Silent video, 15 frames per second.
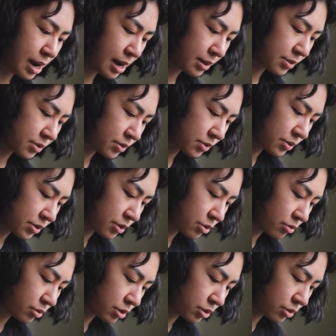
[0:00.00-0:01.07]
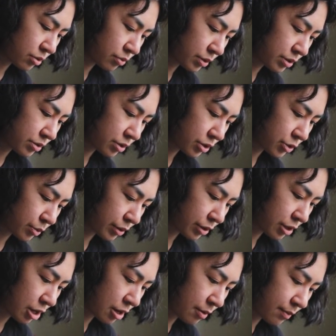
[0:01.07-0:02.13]
asks you to do research with
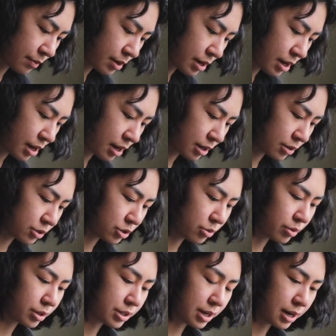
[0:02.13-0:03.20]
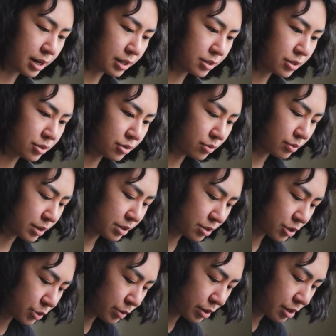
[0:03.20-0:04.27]
them and you are dying to do
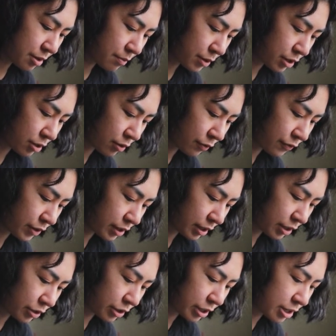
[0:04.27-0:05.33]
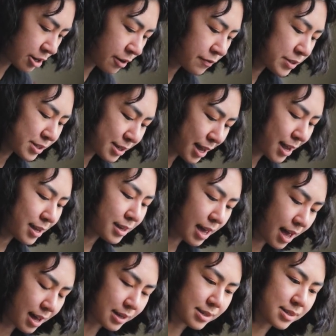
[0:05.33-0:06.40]
research with them, but you don't feel like you're good enough, say
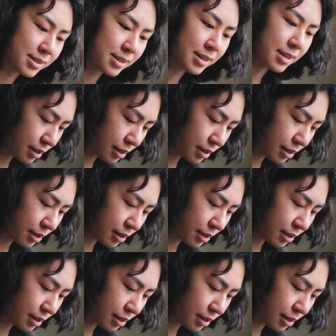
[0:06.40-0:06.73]
yes.